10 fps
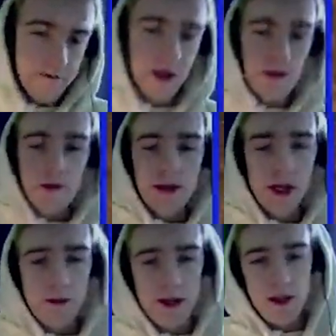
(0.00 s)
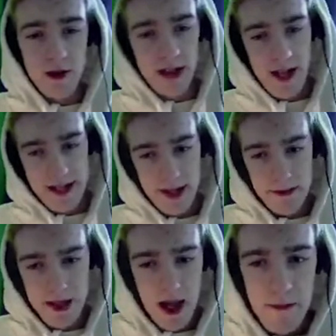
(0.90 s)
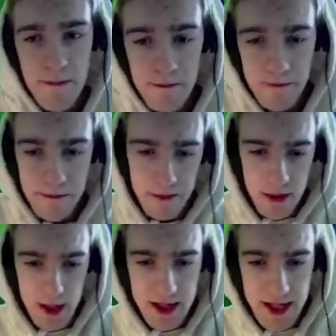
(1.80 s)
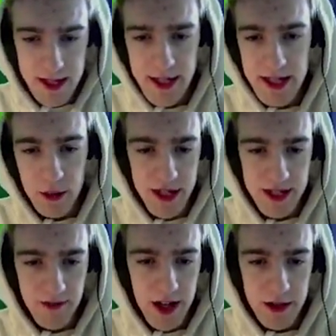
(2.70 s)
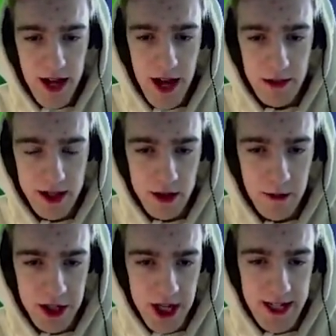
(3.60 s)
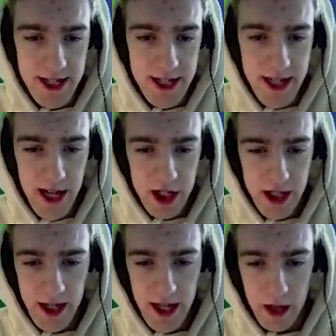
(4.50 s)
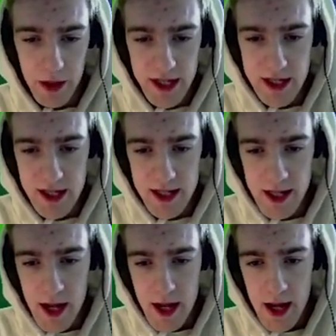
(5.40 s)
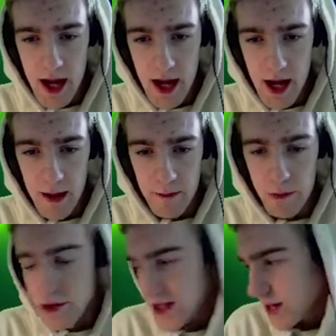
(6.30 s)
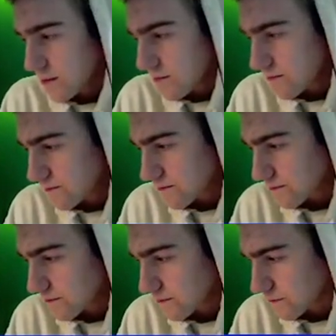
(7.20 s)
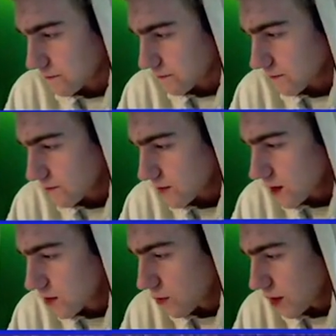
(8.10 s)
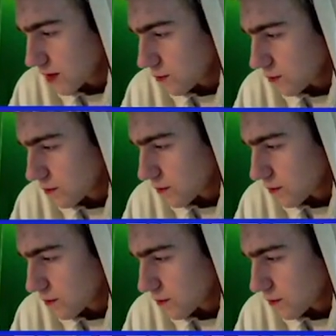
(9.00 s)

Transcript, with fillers: probably going to be doing that sometime. Since there's Quest Finder now, it's so much easier to actually get quests. Um, we'll see. The one...